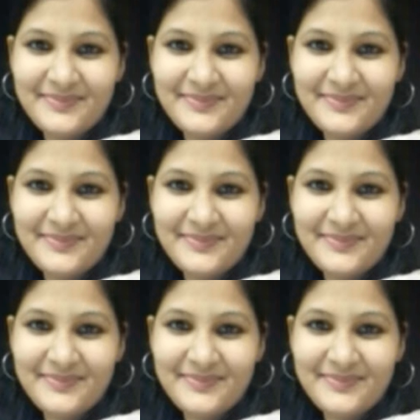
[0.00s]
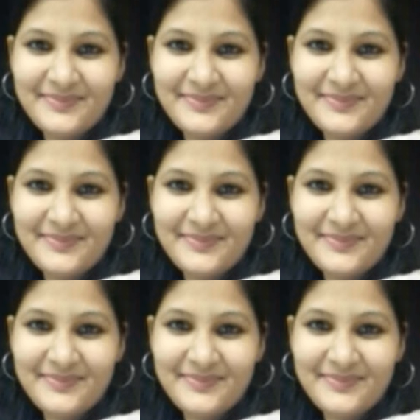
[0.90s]

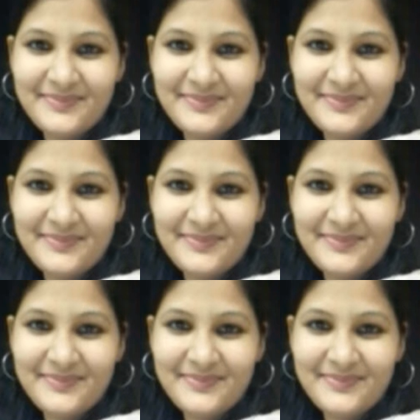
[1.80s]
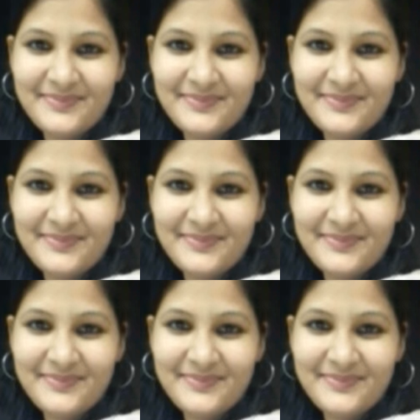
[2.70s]

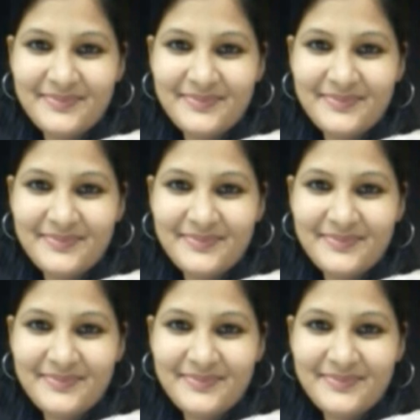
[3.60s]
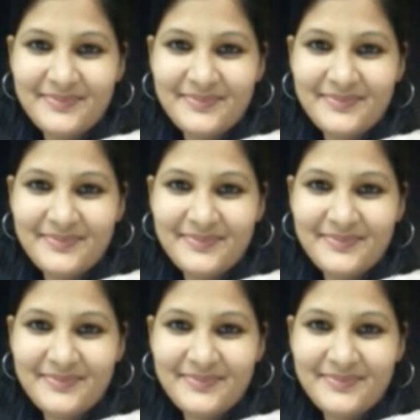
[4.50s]

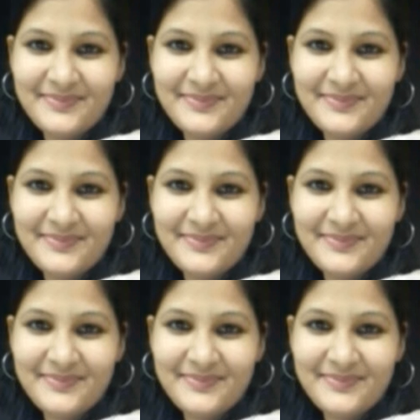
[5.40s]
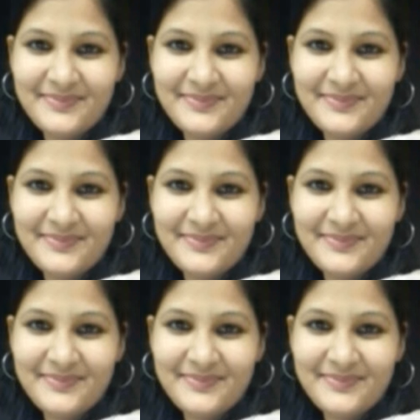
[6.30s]

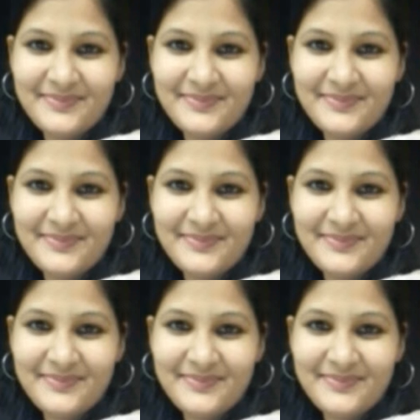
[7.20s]
(no lip movement)